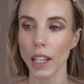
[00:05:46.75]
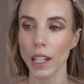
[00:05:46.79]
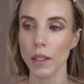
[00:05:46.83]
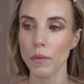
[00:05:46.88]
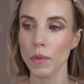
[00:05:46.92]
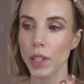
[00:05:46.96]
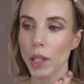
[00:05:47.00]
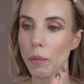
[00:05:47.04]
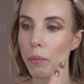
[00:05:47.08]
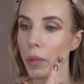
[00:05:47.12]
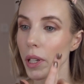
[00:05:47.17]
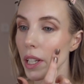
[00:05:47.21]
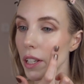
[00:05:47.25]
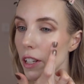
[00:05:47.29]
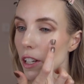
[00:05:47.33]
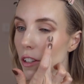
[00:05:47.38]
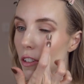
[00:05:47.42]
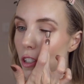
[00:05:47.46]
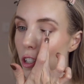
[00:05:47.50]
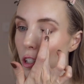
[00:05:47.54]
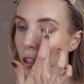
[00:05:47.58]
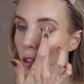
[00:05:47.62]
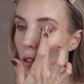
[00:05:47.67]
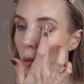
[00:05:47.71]
And I'm simply
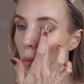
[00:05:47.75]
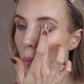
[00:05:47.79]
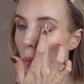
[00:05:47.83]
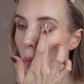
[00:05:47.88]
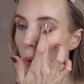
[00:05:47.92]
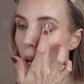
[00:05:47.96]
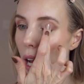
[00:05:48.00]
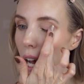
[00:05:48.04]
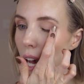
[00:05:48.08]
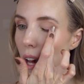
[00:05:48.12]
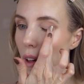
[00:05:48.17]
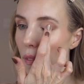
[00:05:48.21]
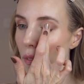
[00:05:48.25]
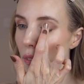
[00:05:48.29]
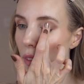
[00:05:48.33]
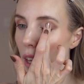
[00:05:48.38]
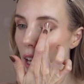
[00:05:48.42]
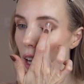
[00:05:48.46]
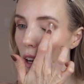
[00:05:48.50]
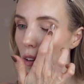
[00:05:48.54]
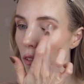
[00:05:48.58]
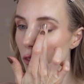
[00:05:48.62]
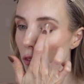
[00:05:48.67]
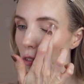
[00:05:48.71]
going to pat
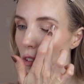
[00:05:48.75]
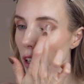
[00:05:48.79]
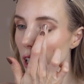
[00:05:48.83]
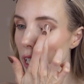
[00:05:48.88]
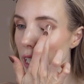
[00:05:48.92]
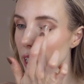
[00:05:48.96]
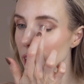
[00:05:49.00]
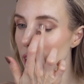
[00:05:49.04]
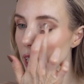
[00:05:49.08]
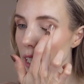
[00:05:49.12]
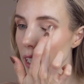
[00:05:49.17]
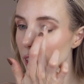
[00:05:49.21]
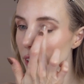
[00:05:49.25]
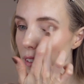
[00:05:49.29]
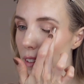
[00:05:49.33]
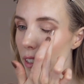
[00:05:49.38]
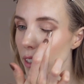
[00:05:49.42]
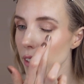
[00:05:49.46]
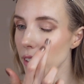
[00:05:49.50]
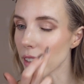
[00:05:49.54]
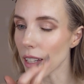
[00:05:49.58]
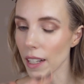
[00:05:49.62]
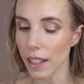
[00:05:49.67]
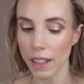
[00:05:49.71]
that right in
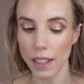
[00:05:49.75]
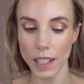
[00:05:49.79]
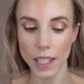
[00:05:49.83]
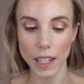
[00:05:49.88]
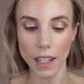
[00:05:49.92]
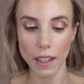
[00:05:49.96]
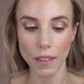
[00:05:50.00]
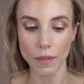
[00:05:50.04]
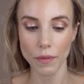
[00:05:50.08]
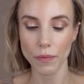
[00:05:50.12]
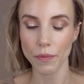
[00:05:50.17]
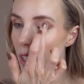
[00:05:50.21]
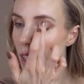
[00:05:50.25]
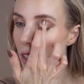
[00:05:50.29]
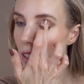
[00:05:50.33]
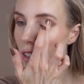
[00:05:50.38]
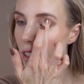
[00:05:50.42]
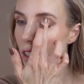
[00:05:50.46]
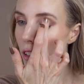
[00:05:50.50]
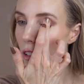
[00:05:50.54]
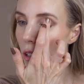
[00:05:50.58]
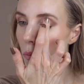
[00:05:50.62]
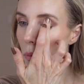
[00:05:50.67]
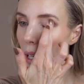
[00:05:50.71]
the centre.
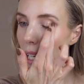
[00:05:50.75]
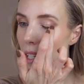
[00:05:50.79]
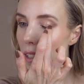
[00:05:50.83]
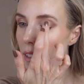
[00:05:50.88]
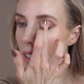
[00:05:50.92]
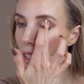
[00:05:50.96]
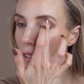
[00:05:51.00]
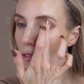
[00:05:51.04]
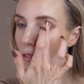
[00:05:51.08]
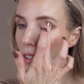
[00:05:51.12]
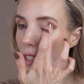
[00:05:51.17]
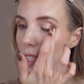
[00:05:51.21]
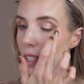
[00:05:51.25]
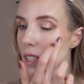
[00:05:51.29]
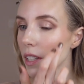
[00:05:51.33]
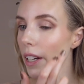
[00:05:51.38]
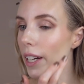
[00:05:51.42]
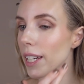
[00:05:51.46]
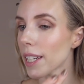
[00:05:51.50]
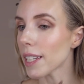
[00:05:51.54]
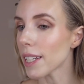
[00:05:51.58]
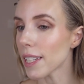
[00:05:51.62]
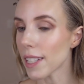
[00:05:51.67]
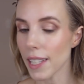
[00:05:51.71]
So the main difference
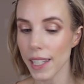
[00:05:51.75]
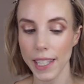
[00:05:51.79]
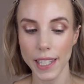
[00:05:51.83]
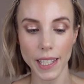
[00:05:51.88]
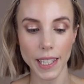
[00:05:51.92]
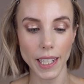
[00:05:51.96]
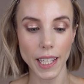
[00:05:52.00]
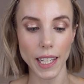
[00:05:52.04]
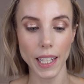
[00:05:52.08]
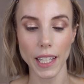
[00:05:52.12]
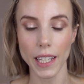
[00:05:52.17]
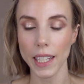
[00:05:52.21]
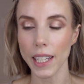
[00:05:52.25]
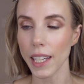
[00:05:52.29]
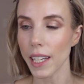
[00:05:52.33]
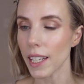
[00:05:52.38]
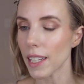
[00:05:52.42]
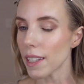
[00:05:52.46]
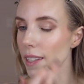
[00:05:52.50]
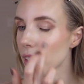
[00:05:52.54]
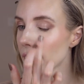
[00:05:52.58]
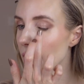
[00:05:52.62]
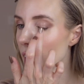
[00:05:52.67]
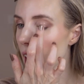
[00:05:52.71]
I can see
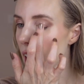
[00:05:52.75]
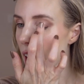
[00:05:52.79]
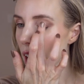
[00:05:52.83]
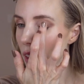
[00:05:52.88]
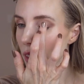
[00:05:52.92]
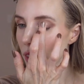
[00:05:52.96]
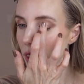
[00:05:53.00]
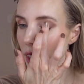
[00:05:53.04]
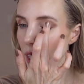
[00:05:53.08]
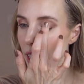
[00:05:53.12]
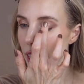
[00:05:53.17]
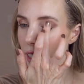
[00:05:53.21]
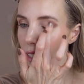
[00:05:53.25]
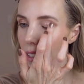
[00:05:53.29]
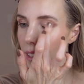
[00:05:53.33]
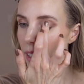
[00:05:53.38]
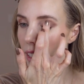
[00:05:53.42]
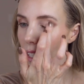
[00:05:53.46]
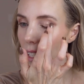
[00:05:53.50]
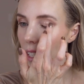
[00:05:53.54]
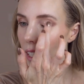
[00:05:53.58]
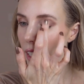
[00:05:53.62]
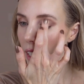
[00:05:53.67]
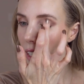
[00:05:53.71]
is that
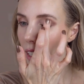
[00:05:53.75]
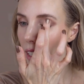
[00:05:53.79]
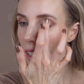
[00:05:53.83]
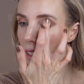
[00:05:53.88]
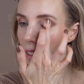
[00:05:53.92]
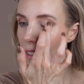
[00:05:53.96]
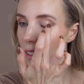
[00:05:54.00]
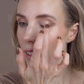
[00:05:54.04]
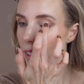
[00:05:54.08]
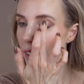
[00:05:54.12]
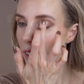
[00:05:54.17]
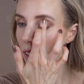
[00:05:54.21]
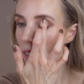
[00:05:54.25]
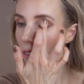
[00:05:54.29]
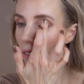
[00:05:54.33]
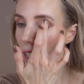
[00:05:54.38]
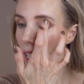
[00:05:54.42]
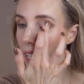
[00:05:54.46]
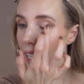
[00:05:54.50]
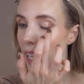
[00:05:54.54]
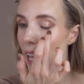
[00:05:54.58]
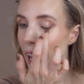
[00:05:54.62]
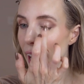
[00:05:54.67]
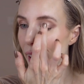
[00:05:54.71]
this is,
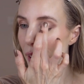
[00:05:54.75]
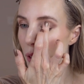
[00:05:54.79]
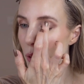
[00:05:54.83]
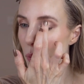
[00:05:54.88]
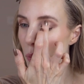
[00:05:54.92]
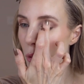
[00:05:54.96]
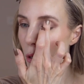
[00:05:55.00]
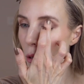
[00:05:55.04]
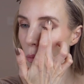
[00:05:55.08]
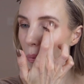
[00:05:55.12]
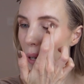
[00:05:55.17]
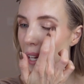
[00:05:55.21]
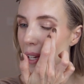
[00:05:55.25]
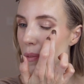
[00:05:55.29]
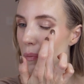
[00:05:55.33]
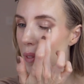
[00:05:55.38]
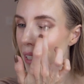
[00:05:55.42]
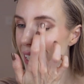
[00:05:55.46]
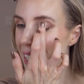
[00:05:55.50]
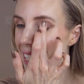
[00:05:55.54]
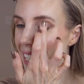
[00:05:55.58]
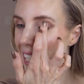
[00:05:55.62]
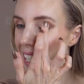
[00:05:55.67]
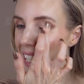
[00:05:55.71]
again, more
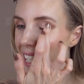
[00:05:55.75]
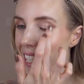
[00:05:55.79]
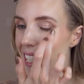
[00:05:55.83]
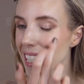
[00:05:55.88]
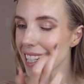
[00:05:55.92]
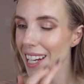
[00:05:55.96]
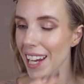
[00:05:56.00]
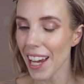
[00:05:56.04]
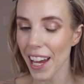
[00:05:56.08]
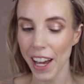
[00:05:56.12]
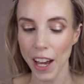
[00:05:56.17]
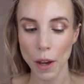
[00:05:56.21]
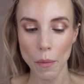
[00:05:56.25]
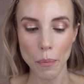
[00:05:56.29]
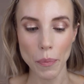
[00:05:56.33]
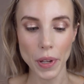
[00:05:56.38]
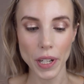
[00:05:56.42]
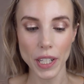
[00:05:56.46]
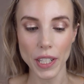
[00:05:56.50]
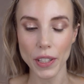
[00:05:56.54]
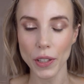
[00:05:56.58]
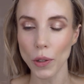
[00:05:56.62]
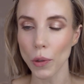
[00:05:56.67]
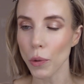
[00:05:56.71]
pigmented,
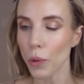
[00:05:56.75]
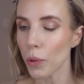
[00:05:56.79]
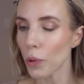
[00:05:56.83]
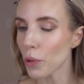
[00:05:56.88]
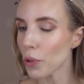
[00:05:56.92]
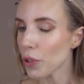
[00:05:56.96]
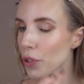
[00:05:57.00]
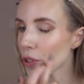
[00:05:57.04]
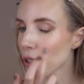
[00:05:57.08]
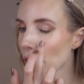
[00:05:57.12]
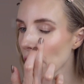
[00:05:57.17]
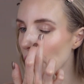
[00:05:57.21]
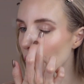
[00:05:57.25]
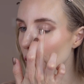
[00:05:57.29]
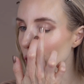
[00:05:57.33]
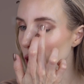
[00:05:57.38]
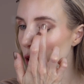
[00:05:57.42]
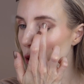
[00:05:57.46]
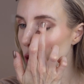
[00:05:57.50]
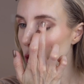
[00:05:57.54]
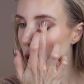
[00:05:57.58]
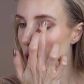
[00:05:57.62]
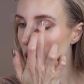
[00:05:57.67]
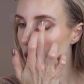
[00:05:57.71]
but it's
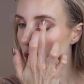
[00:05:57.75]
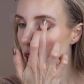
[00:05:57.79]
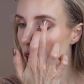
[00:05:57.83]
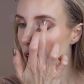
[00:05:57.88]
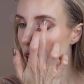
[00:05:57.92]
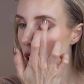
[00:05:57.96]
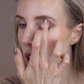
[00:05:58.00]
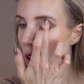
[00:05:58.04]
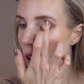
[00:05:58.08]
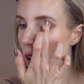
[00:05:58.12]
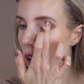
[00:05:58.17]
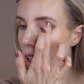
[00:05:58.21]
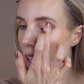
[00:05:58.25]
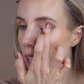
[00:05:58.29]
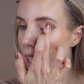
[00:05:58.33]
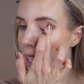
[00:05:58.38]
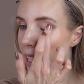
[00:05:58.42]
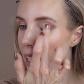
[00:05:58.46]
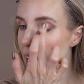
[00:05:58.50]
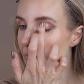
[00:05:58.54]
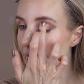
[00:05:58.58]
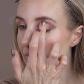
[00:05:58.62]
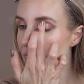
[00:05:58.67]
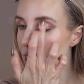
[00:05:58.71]
also
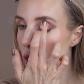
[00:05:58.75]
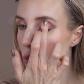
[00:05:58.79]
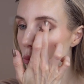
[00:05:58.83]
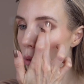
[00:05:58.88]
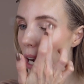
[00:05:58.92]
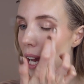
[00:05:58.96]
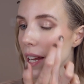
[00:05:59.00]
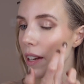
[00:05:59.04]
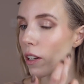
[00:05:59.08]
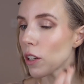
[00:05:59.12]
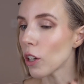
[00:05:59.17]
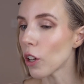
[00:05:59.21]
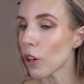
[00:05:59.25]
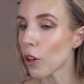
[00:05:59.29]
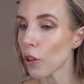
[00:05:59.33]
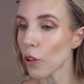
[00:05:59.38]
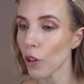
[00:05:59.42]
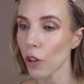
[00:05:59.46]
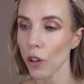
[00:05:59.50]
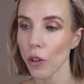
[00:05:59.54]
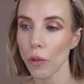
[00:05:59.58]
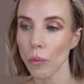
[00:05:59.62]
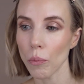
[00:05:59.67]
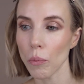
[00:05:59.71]
less wet
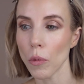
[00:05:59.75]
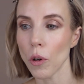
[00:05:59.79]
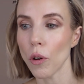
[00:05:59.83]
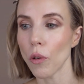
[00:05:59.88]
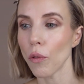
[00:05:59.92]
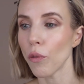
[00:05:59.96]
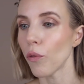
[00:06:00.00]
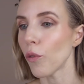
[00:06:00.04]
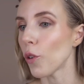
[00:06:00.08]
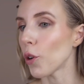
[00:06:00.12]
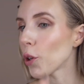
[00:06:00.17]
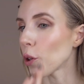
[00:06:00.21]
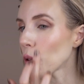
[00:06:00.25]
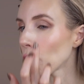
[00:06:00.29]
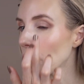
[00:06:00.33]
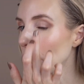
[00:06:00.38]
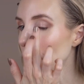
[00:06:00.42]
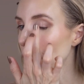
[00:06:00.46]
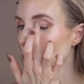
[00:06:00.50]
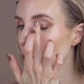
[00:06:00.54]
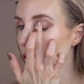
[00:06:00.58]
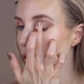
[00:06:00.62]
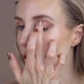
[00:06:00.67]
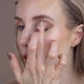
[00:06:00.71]
look, more foil
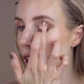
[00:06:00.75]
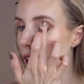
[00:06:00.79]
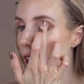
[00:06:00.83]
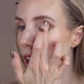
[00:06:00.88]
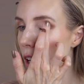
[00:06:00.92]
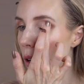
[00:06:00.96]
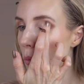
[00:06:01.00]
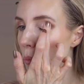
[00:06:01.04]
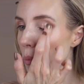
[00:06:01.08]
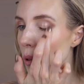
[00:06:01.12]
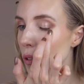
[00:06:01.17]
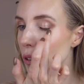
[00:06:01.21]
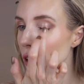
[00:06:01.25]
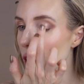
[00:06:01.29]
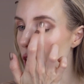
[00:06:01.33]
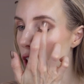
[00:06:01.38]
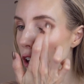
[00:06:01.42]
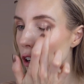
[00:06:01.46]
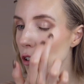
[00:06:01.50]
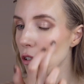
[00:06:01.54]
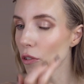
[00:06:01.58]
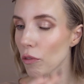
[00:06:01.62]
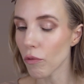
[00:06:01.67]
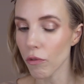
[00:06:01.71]
look. But the
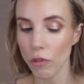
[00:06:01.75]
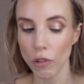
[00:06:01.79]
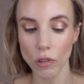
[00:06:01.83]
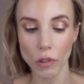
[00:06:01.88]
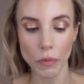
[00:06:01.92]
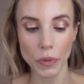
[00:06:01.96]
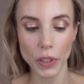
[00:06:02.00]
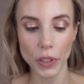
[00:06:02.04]
overall